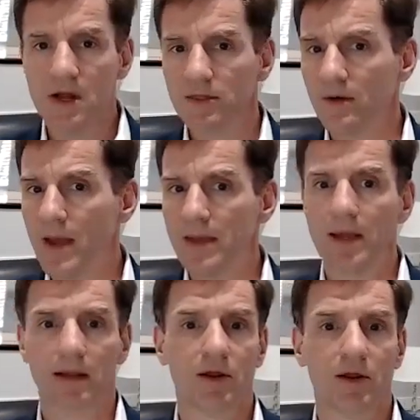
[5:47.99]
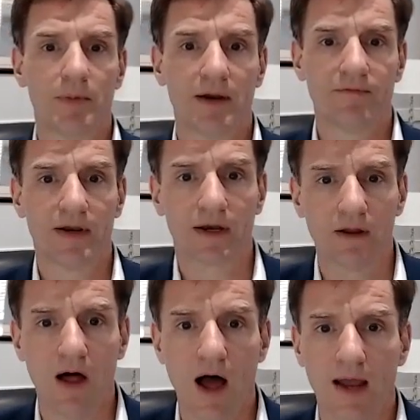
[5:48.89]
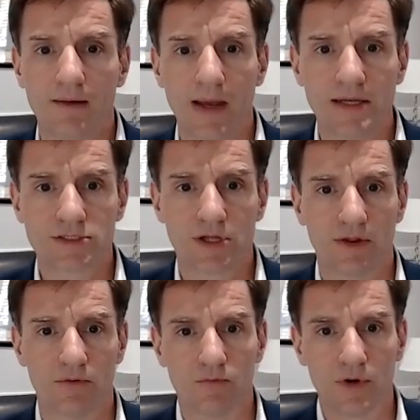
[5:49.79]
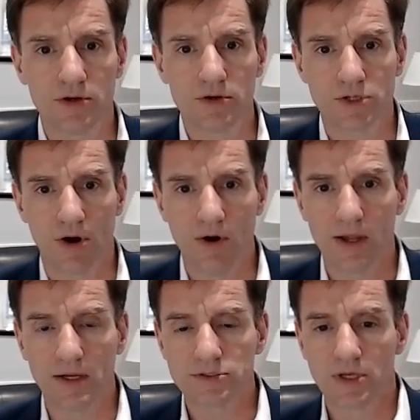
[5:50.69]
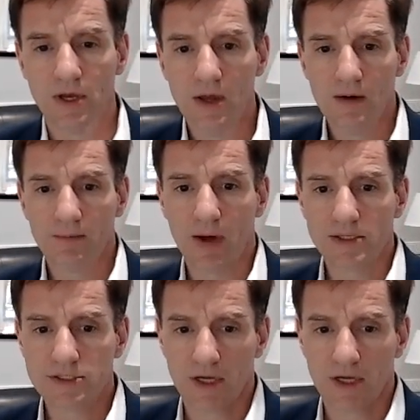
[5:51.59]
there may be a little bit of a decline based on the reduced earnings, but